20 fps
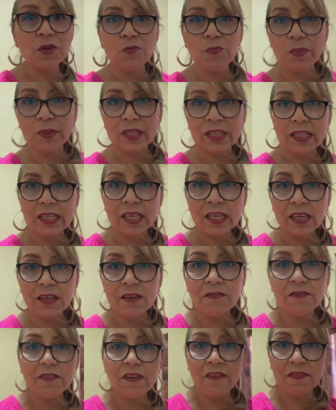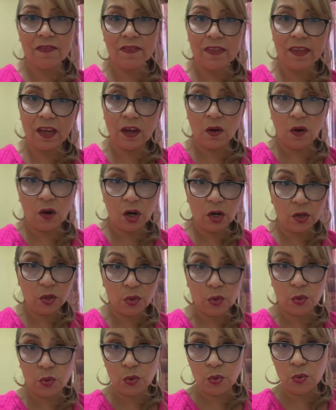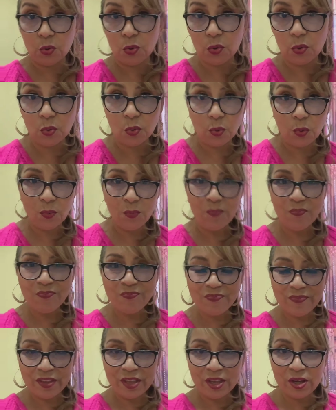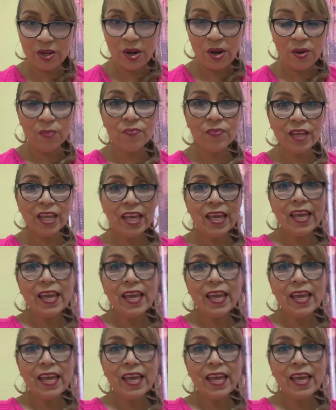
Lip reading: you believe that they are you, you know?